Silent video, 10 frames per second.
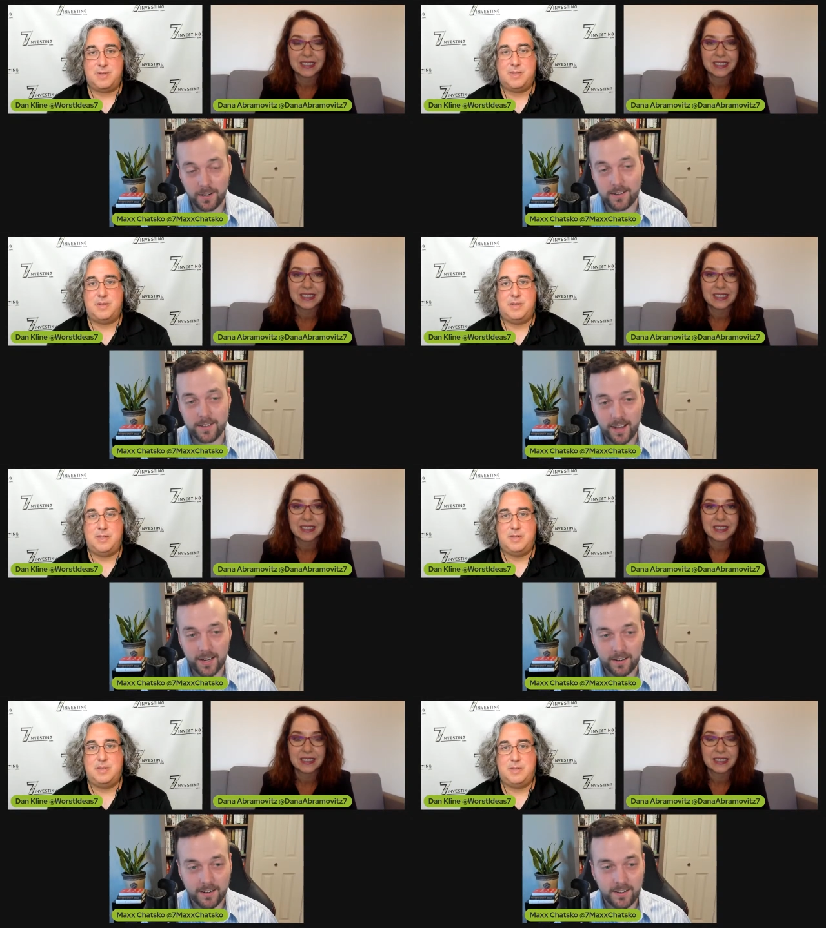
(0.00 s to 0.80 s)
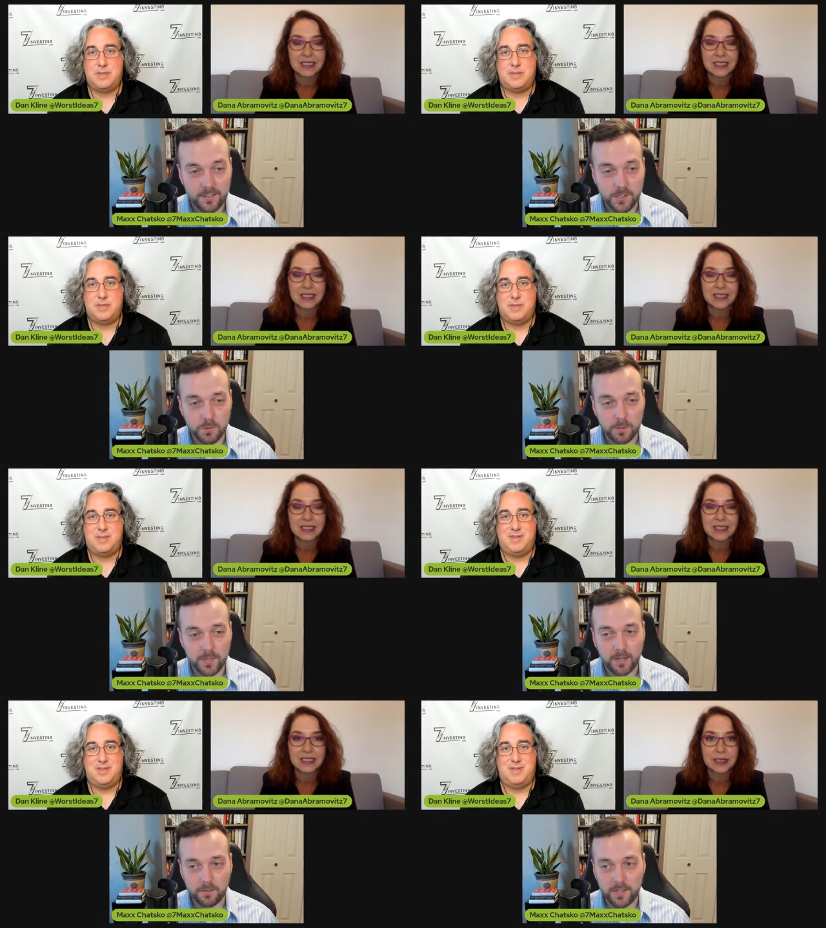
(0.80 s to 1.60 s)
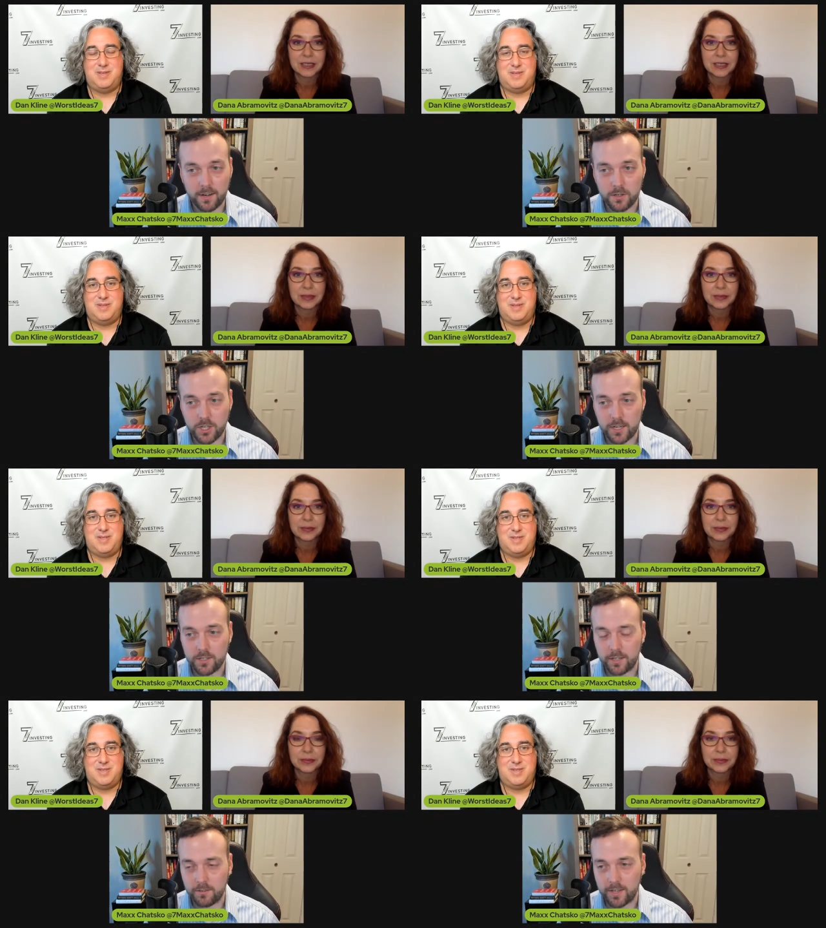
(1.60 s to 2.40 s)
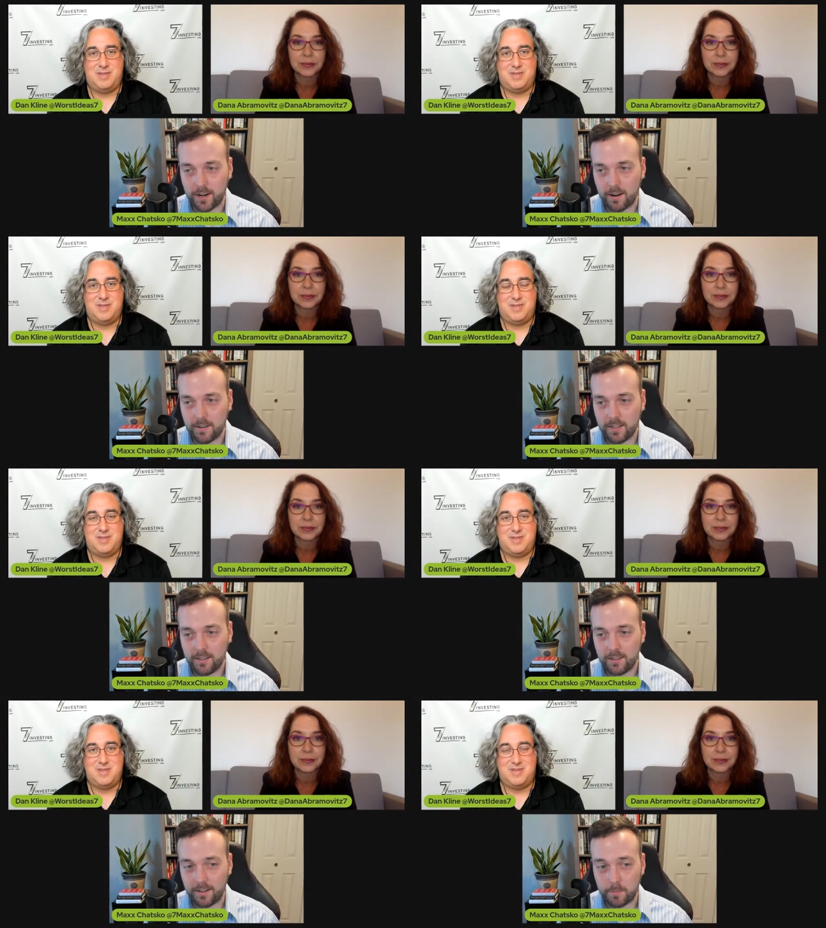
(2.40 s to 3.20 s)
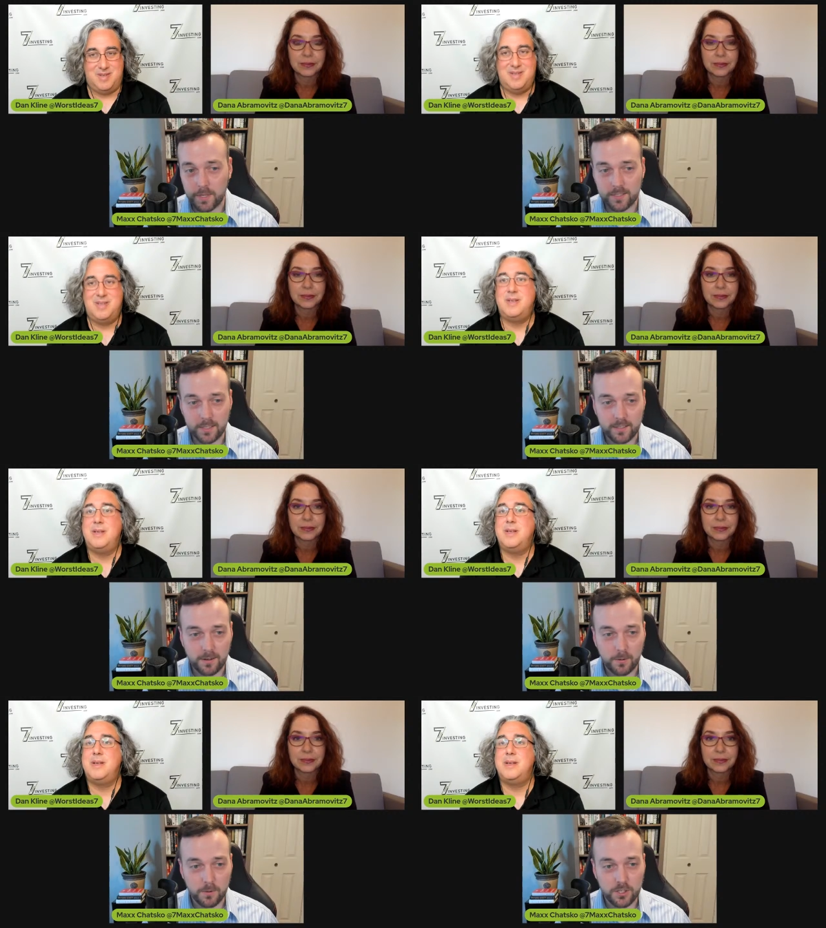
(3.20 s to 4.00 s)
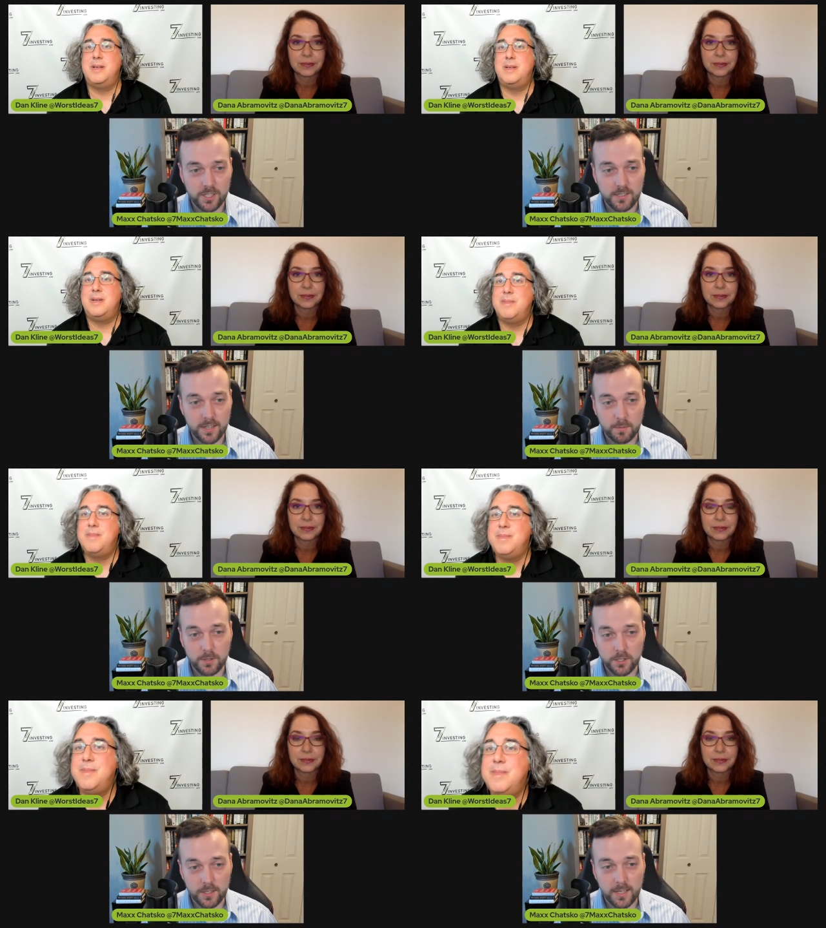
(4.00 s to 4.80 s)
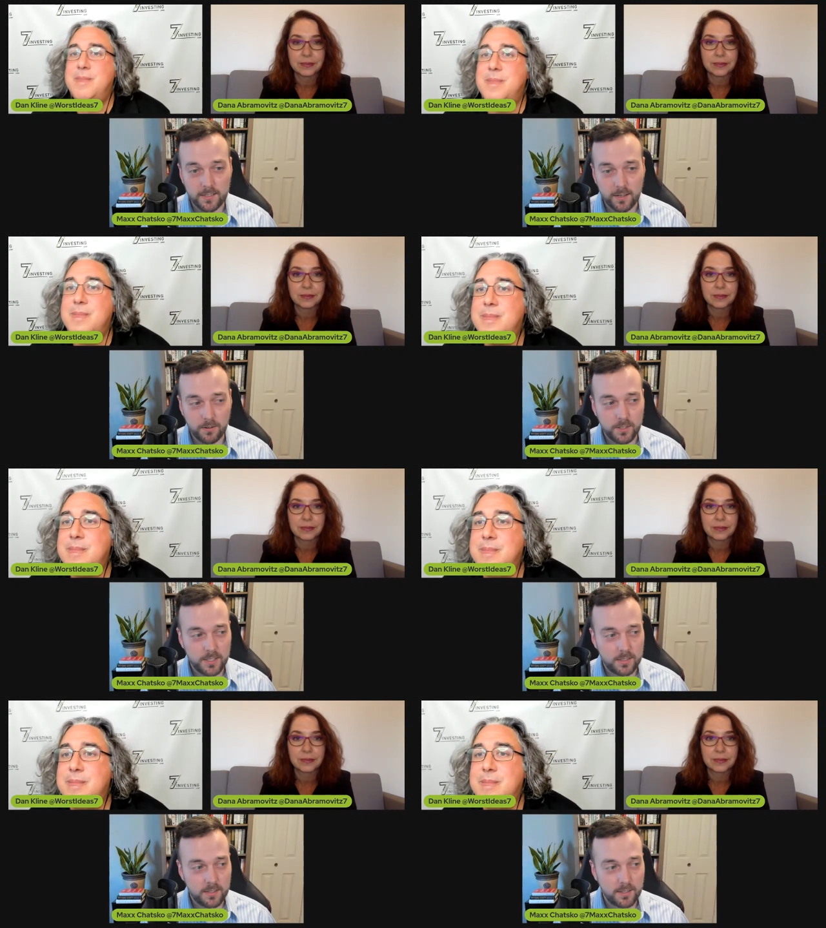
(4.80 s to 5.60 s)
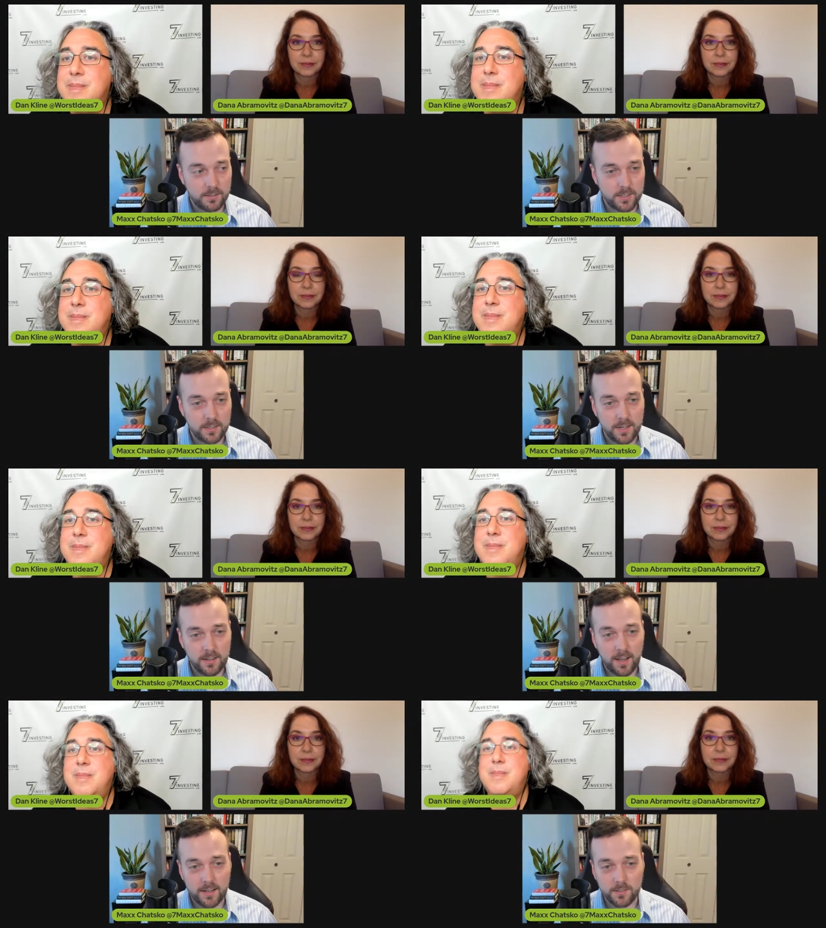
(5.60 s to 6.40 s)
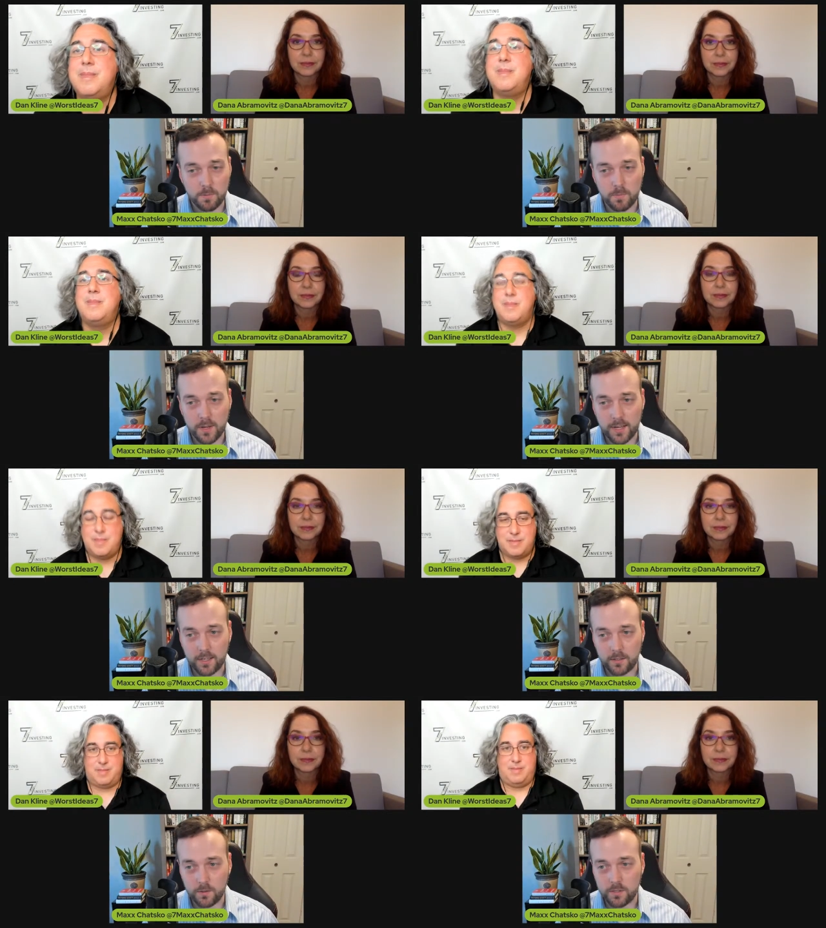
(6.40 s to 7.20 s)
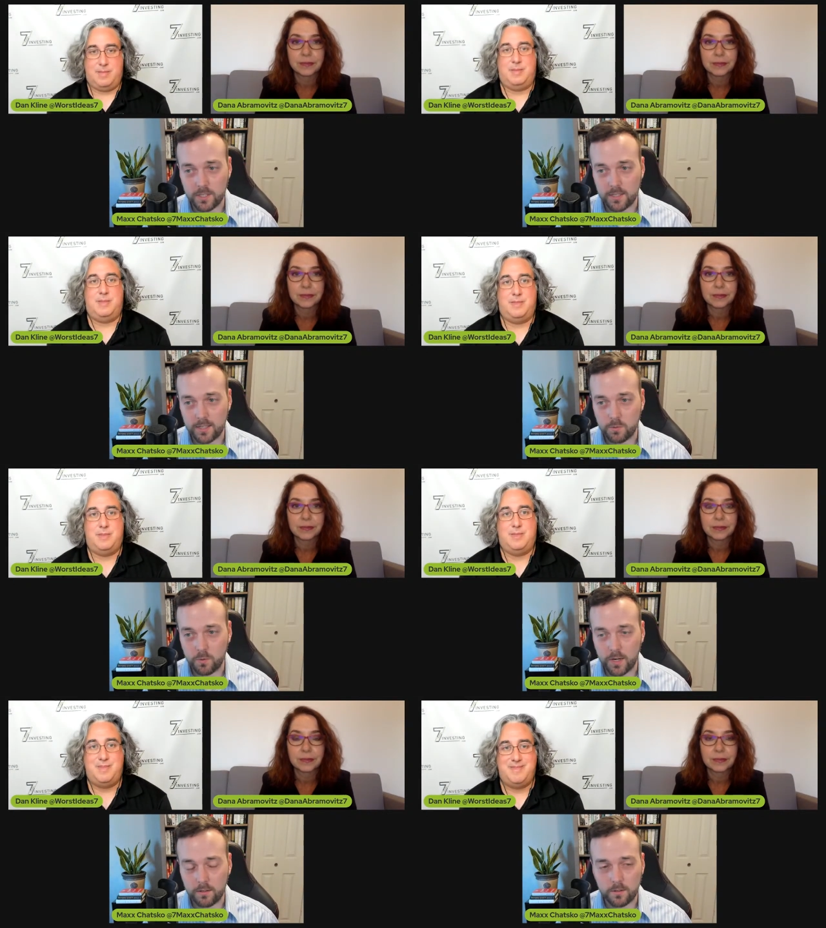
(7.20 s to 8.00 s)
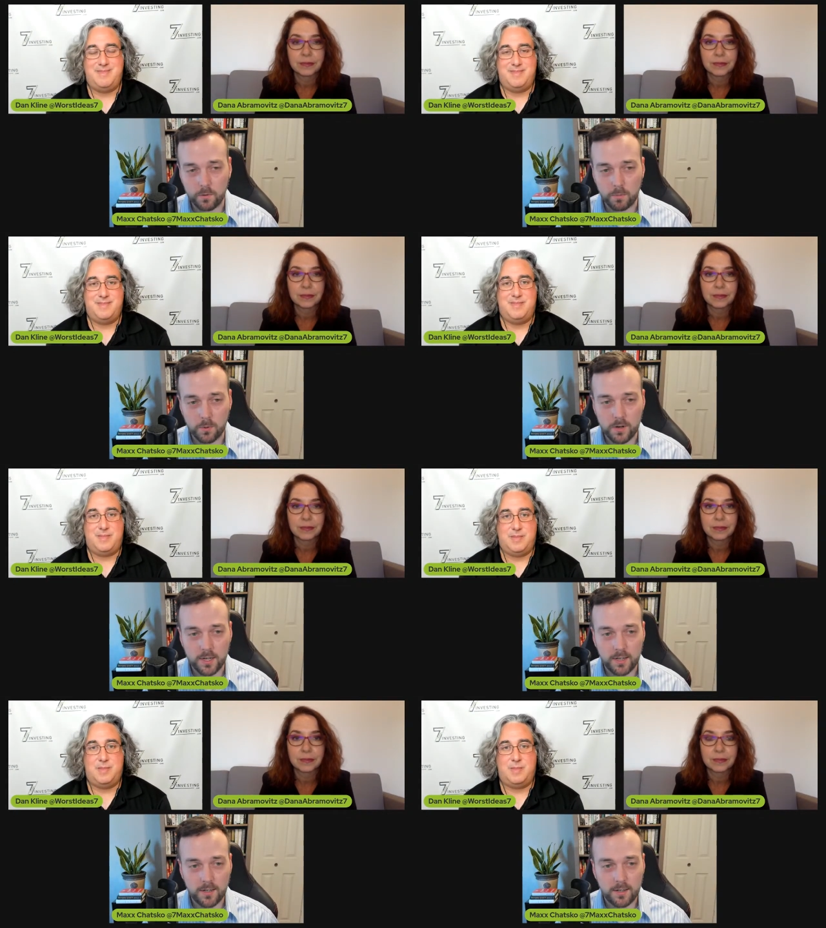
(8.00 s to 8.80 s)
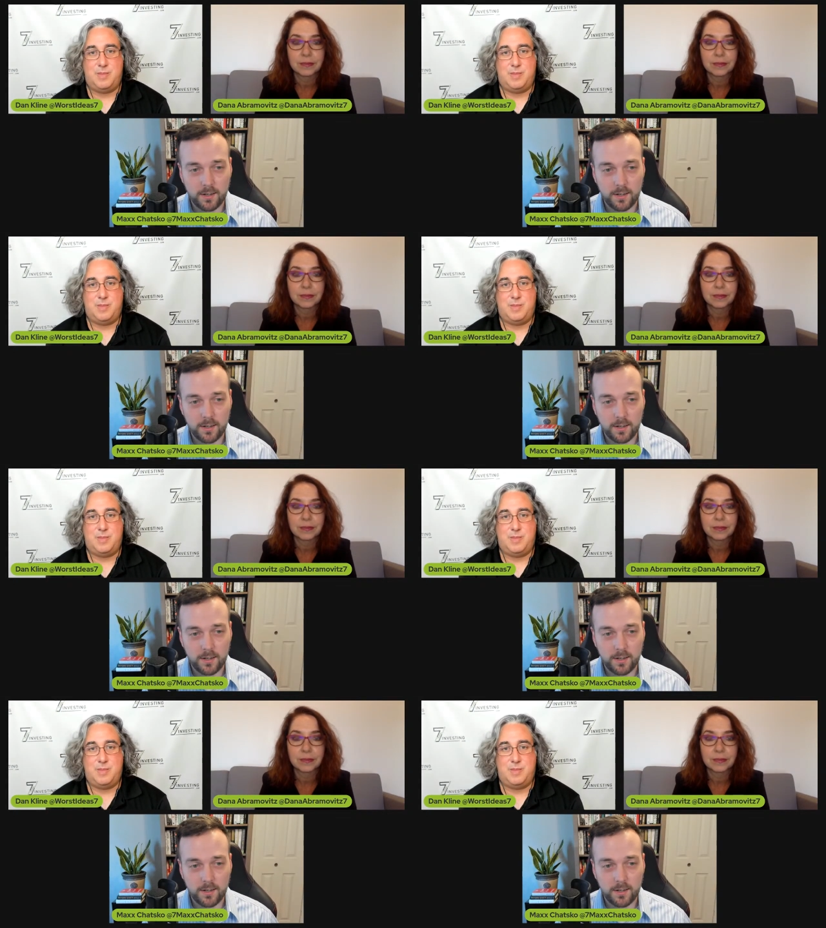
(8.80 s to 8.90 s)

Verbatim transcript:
Speaker 1: or can tech disrupt healthcare and change healthcare? Uh, basically, you know, what she just said, but she lays out all the details and has some anecdotes as well in the report.